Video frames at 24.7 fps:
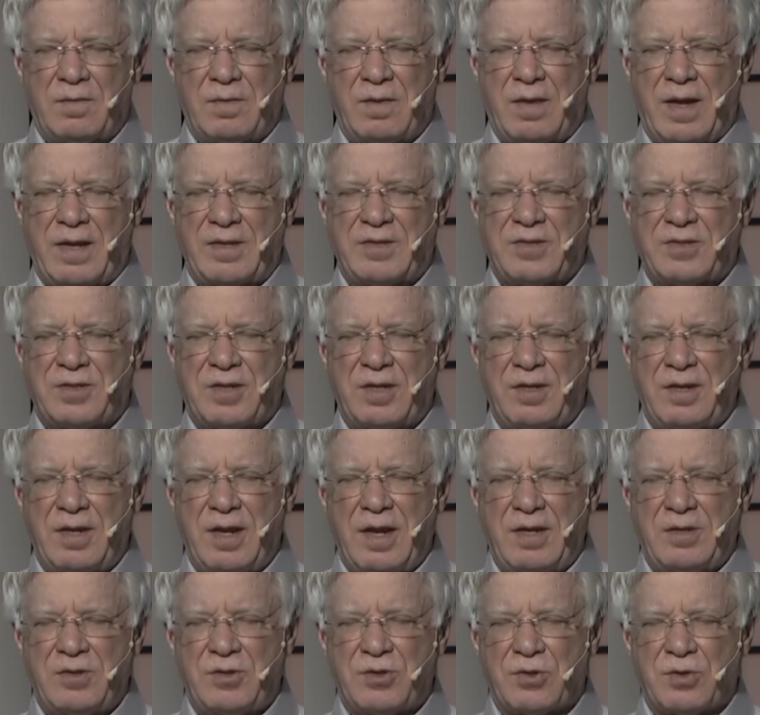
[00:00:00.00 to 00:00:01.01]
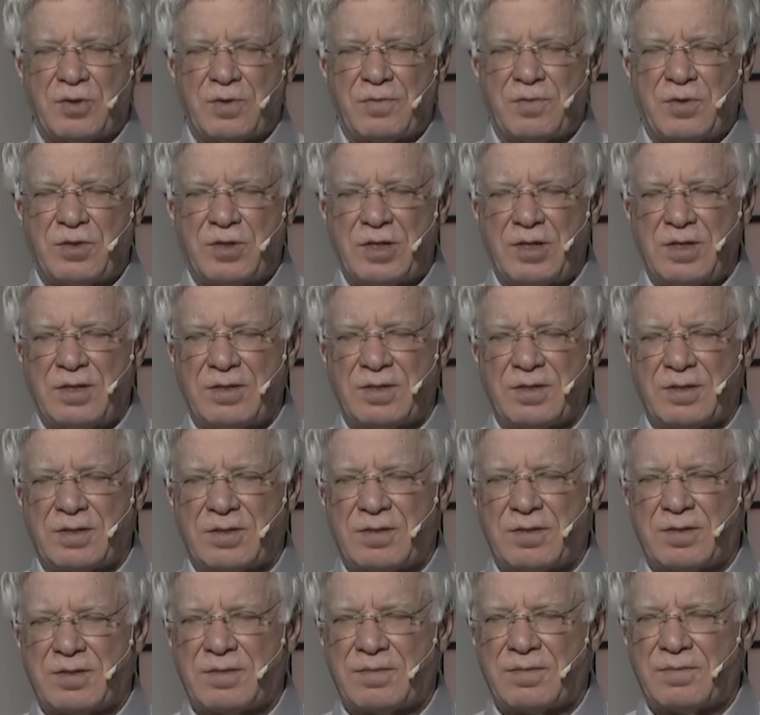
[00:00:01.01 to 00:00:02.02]
That's the nature of
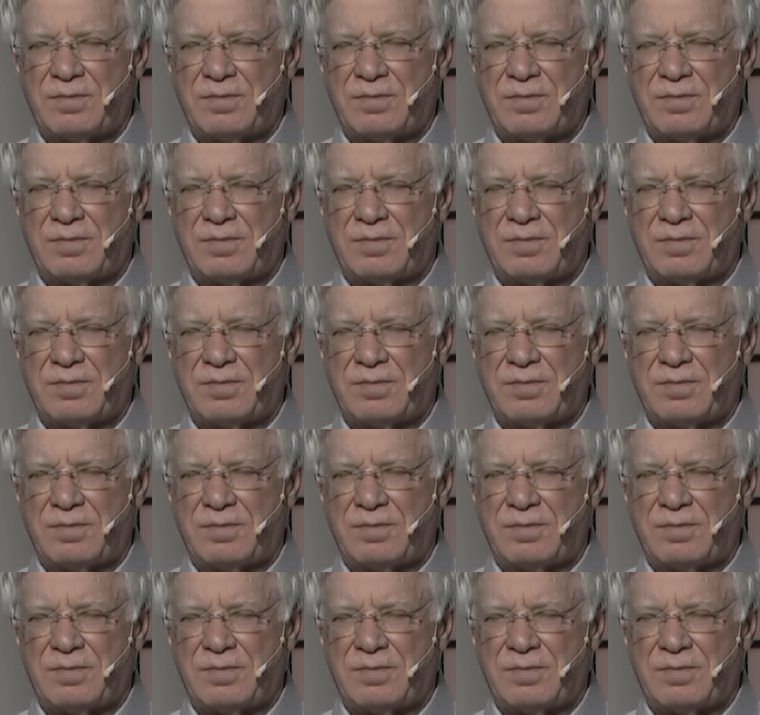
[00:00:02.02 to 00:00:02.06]
Jesus.